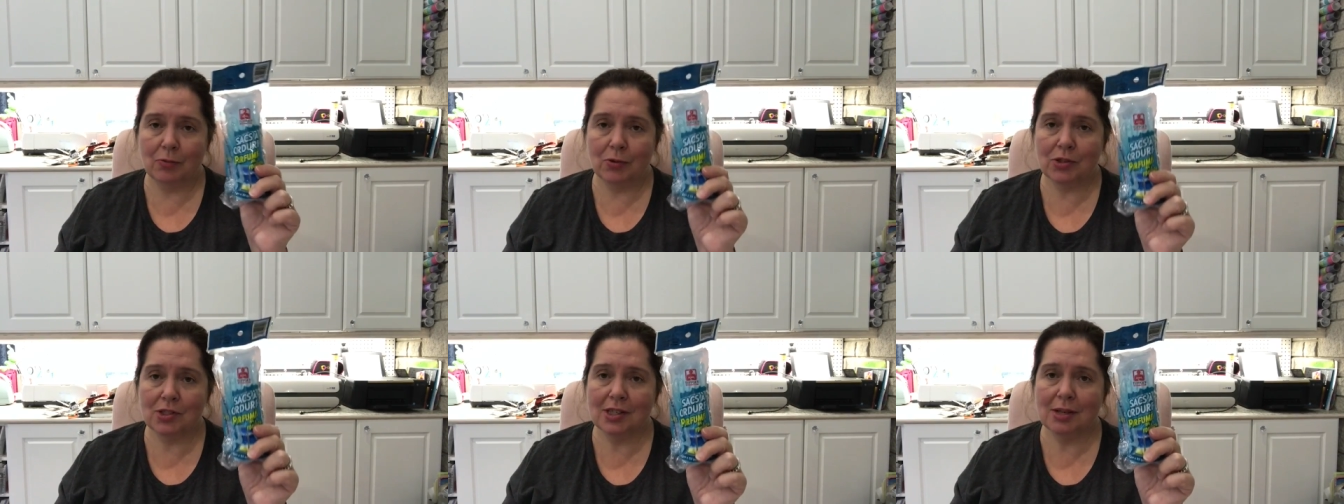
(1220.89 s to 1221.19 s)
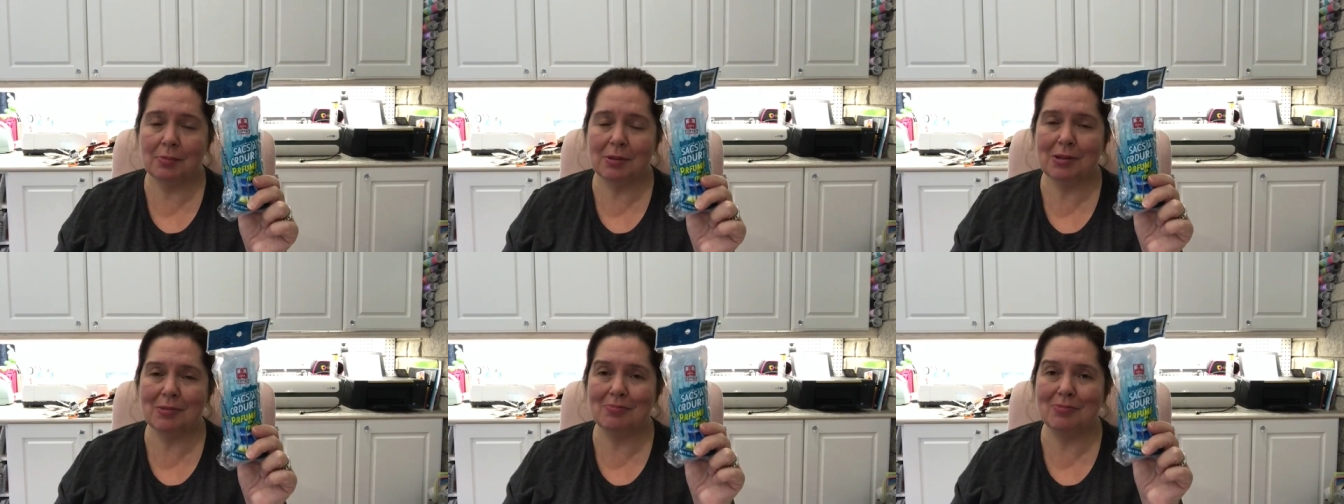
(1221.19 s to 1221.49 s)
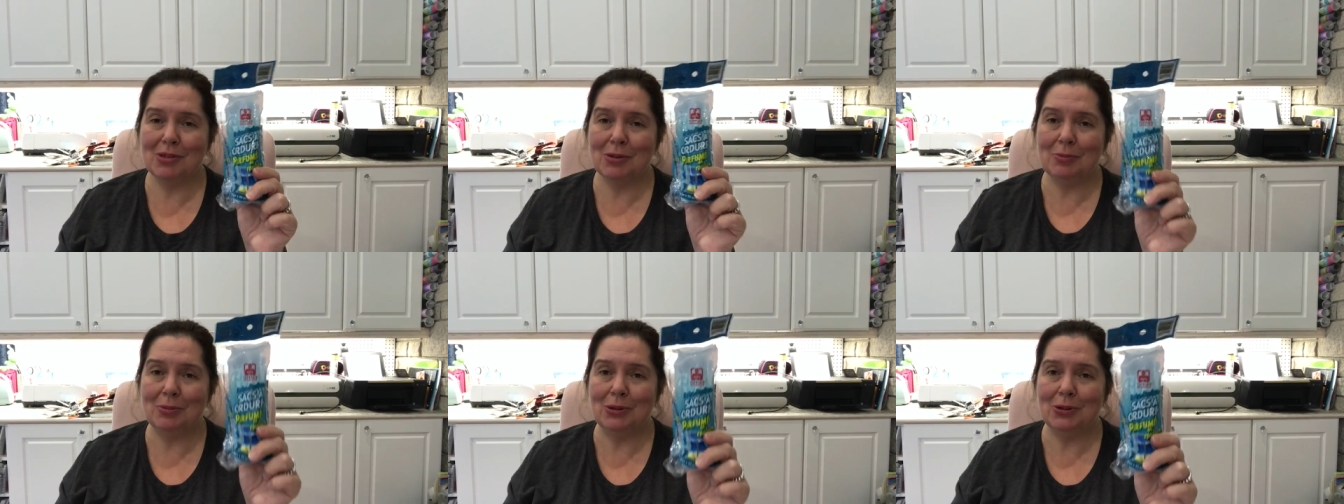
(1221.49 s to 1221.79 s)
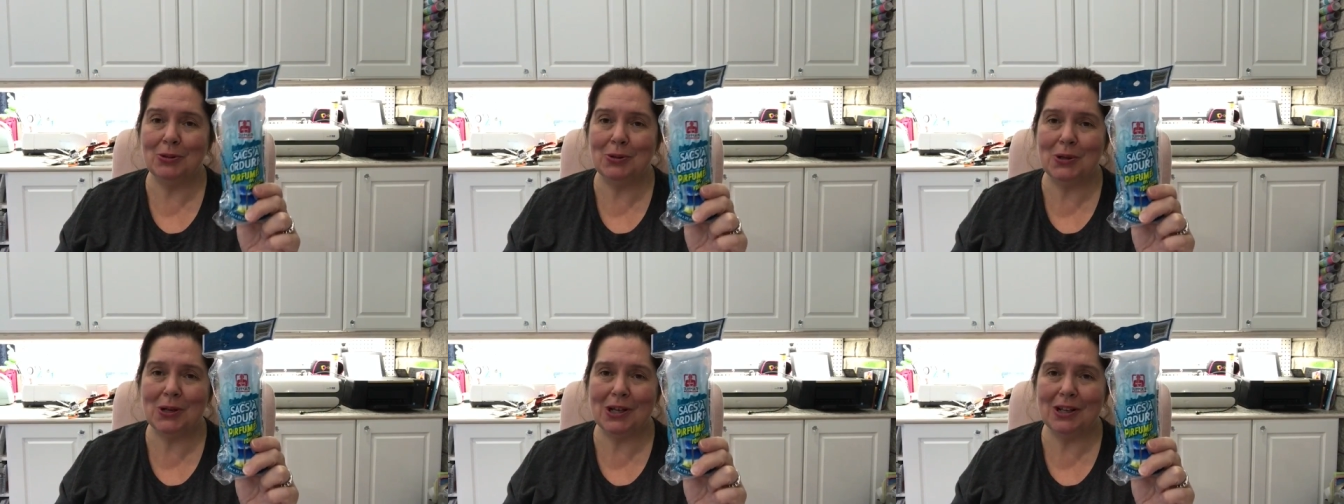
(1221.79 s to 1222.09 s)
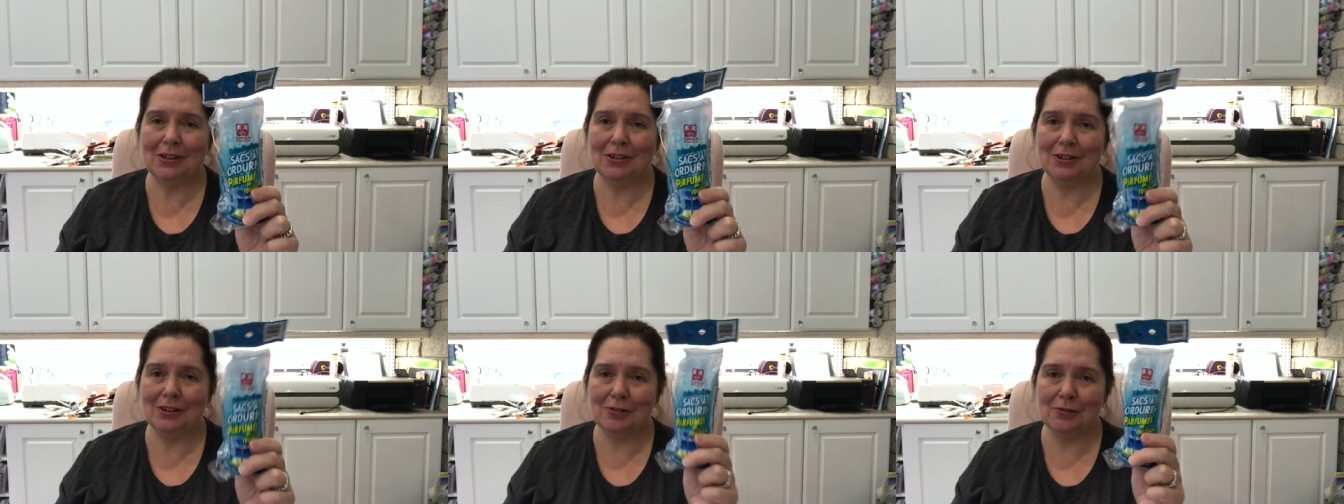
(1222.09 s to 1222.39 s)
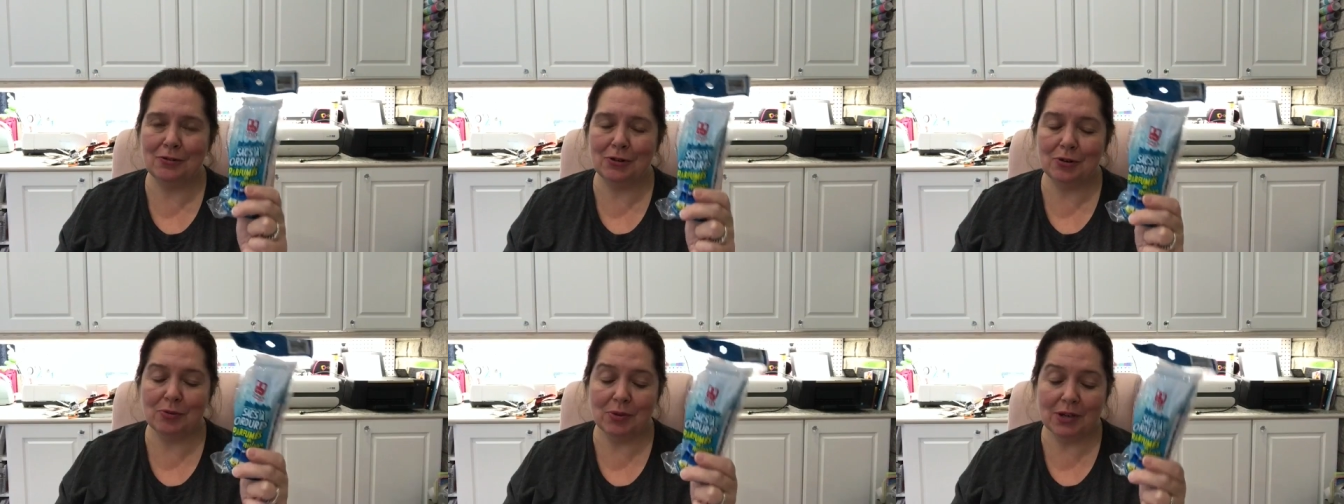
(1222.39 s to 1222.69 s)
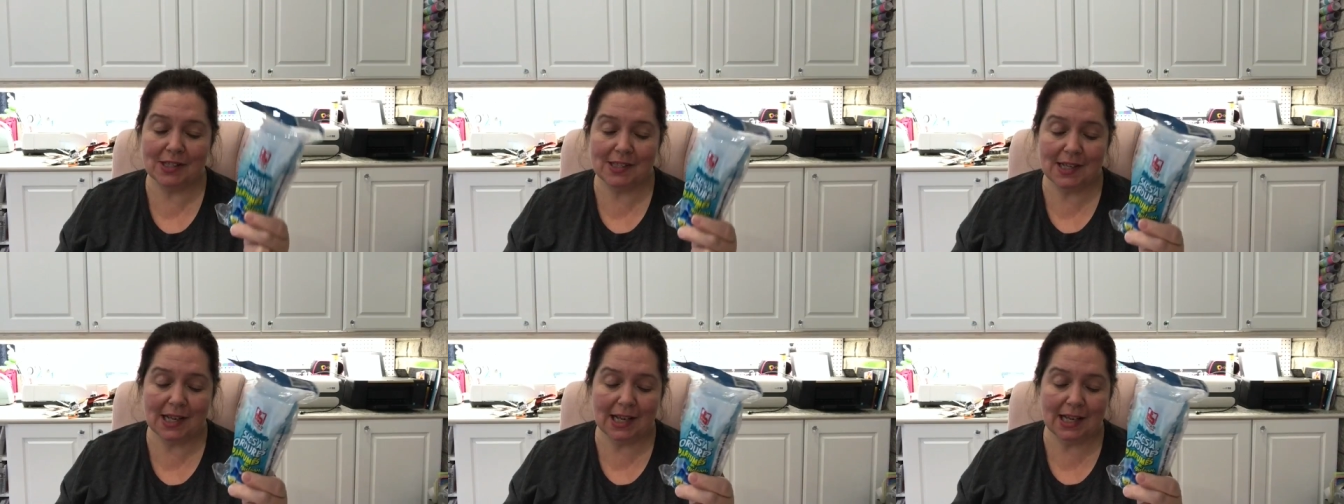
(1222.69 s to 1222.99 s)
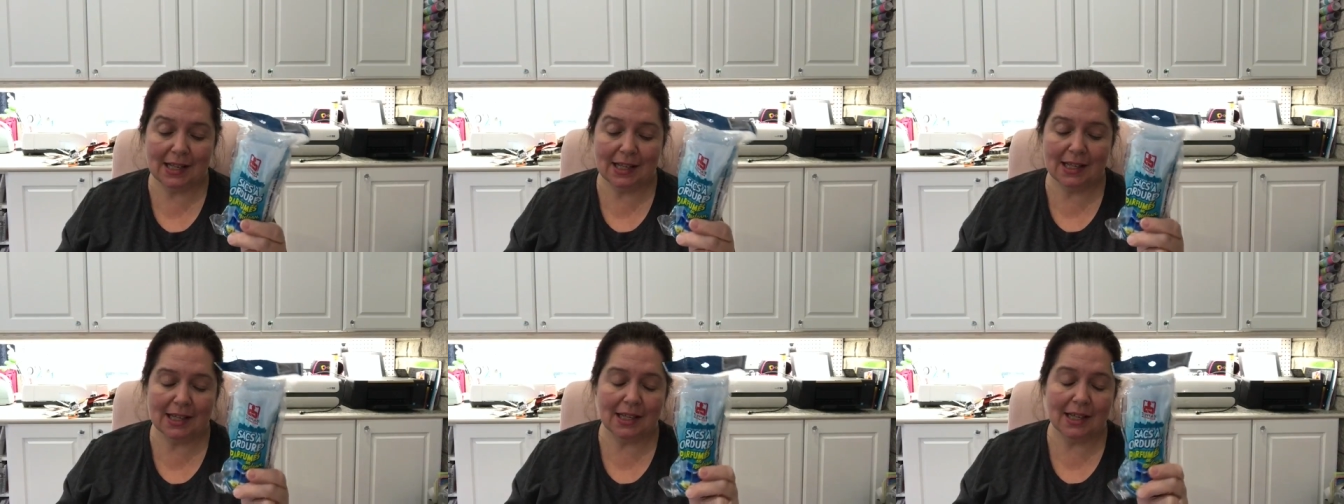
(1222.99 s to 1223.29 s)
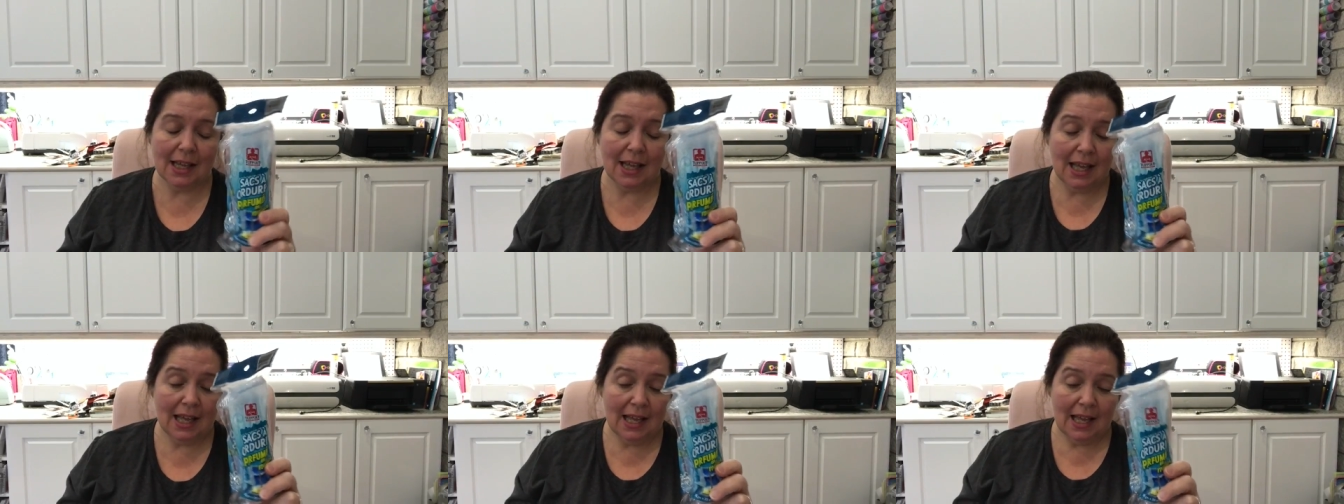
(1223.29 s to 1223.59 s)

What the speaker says: some in the blue color for recycling.